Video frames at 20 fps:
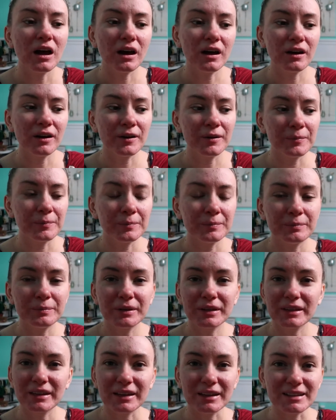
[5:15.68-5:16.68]

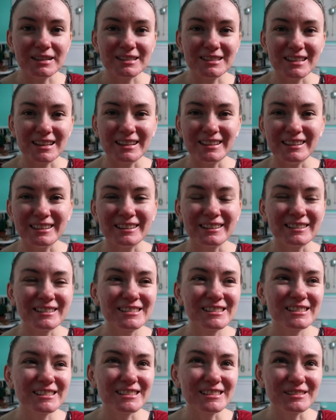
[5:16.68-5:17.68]
But like I said, you know,
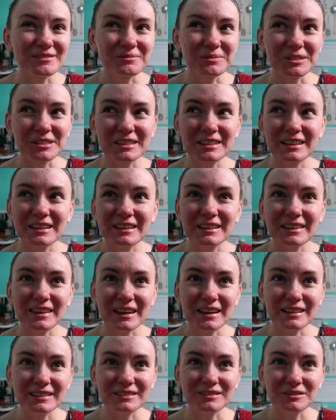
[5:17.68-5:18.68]
it's just really
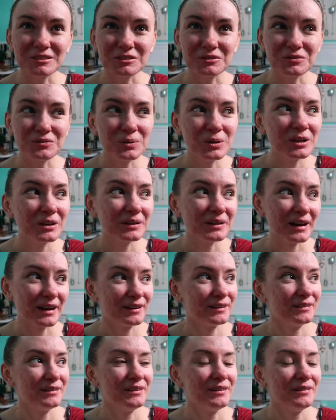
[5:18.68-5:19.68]
like sort of weird.
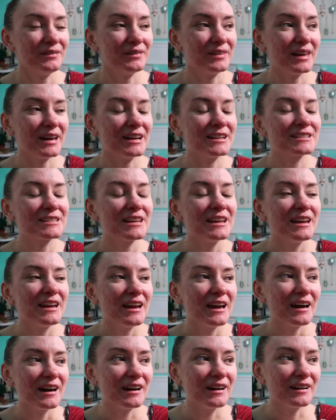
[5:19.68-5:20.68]
I don't know that,
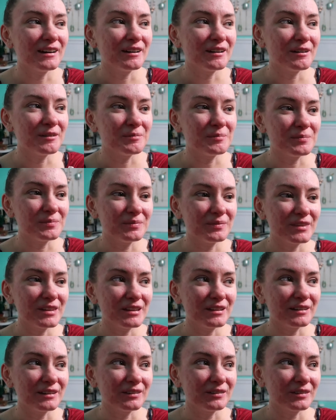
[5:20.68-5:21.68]

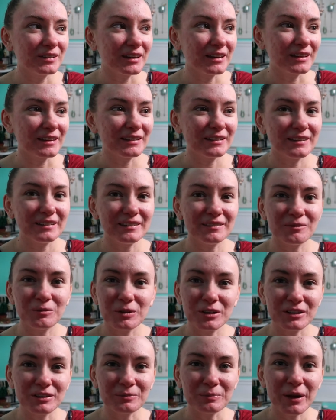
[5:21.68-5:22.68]
you know, like
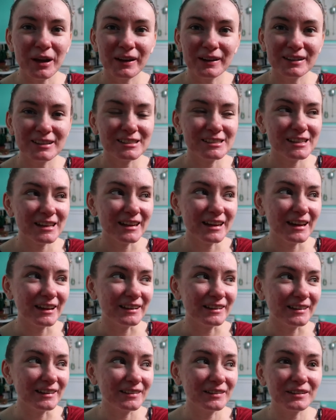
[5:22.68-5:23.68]
when your parents,
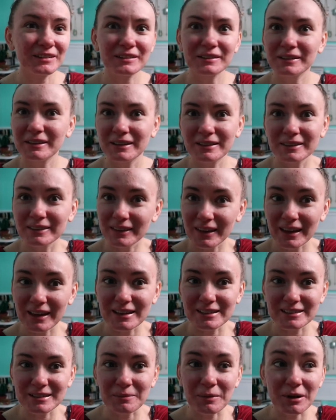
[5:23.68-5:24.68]
again, either in,
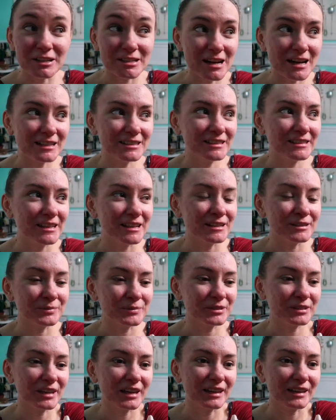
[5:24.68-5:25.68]
like I said, my dad's case
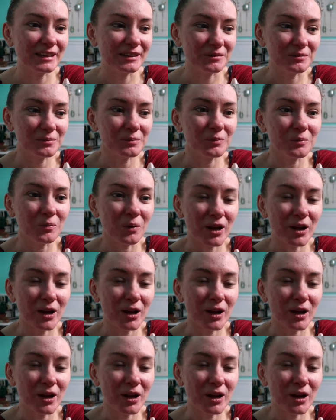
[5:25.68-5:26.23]
where like he